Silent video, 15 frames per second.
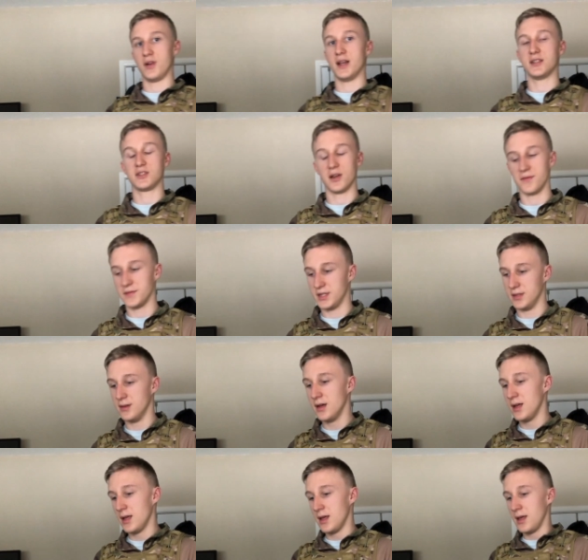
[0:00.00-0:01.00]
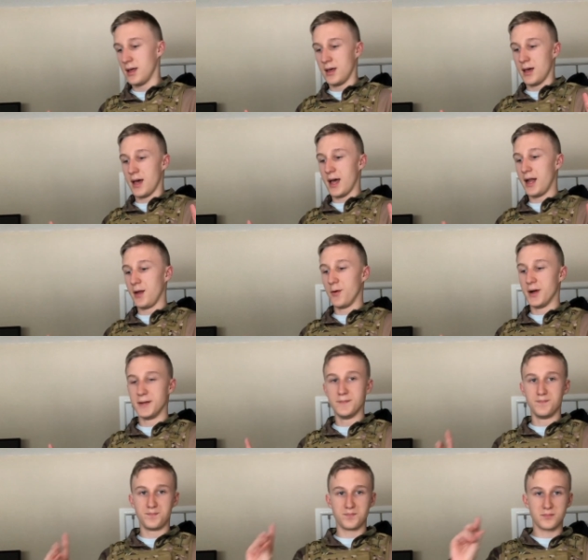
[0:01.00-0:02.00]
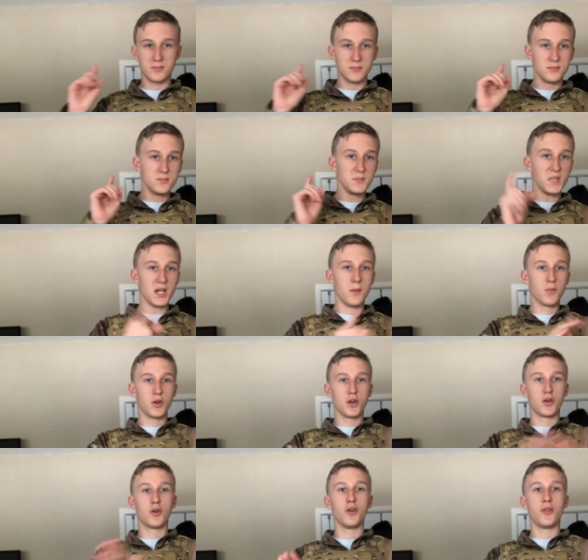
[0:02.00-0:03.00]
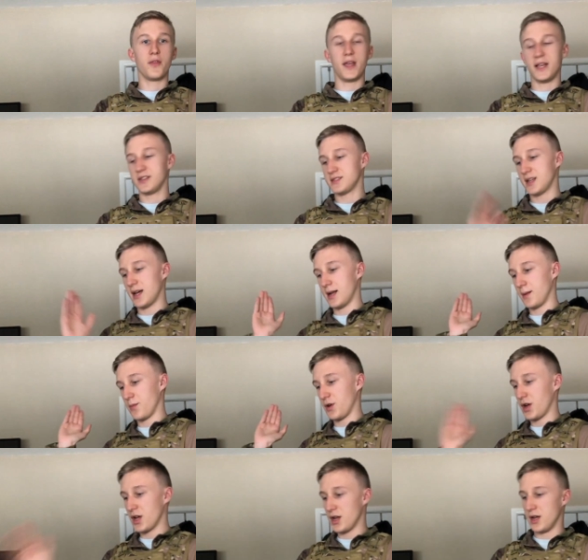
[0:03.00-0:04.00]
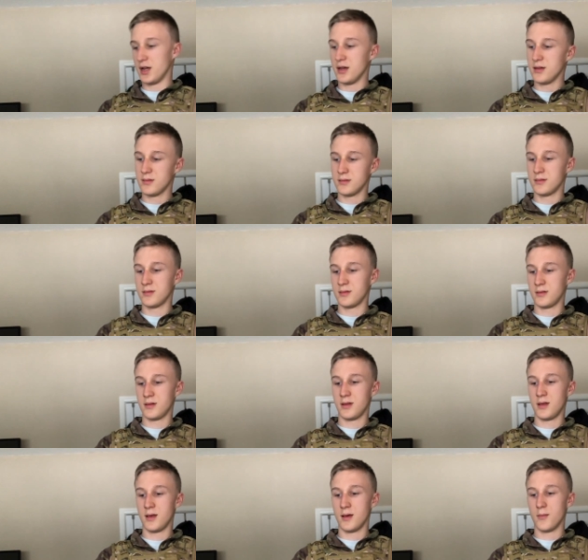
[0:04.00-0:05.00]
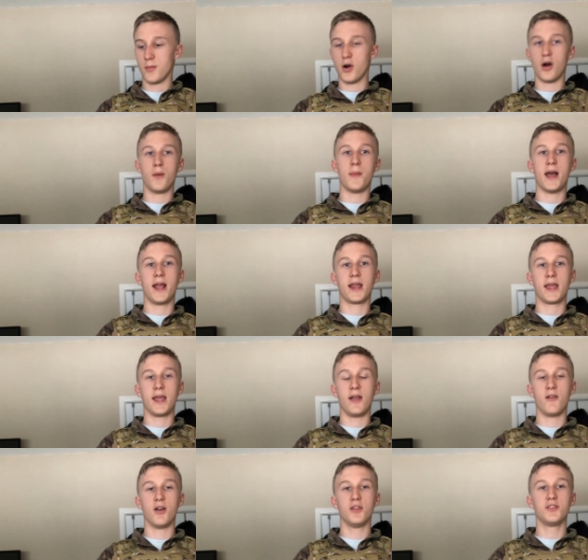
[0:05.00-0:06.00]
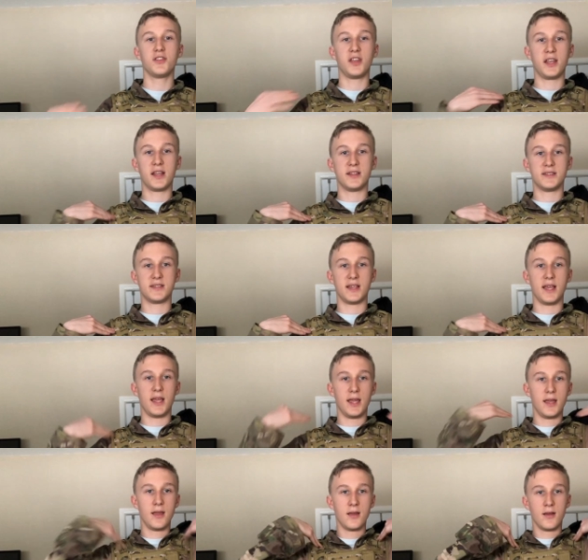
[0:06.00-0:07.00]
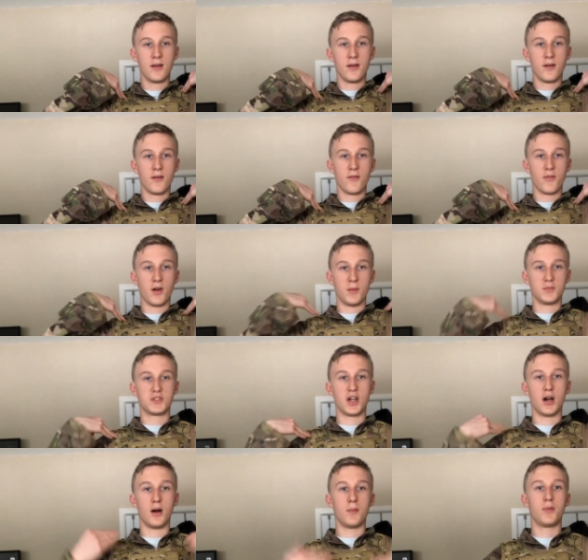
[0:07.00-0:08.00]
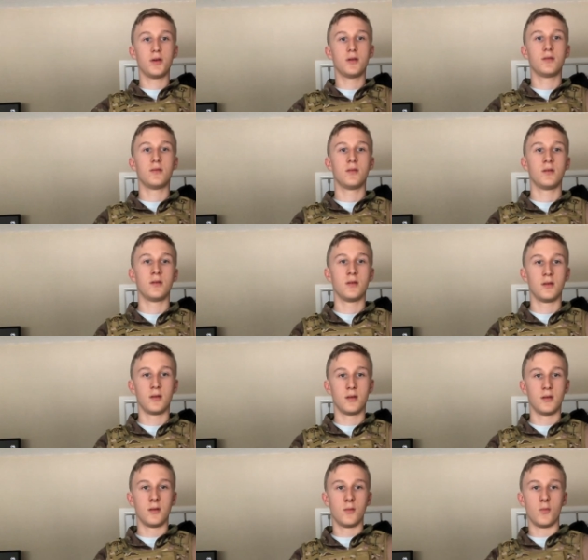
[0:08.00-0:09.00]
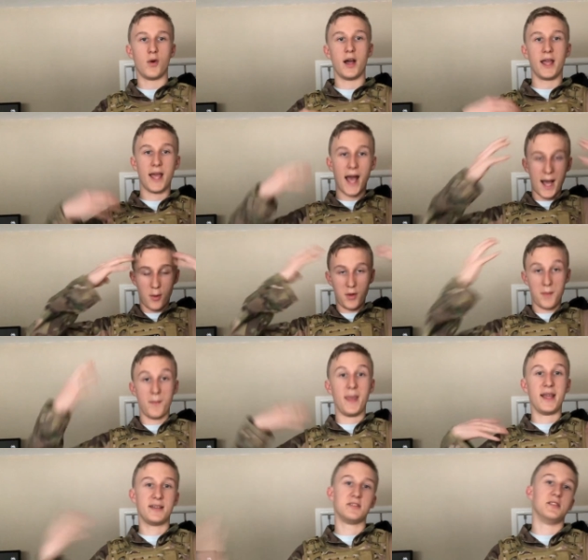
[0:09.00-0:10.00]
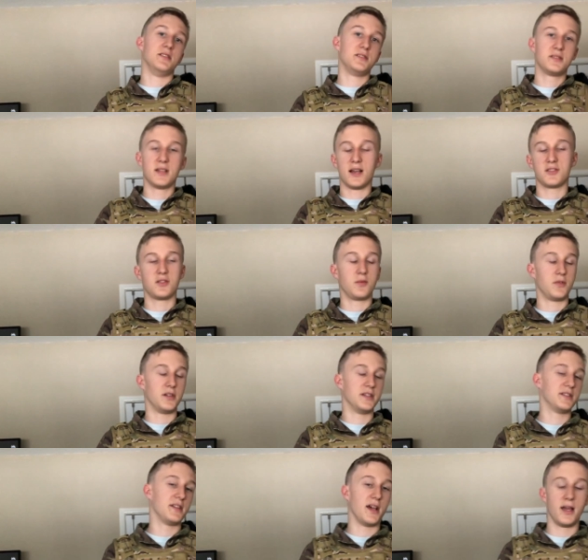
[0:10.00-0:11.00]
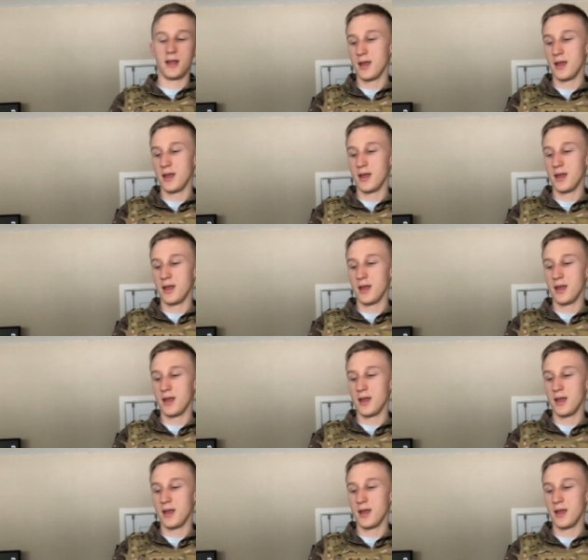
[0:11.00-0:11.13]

airsofting. Anyway, I'm gonna cut this and I'm gonna put all my headgear on so you can see from top how it mixes. That's what I'm gonna say.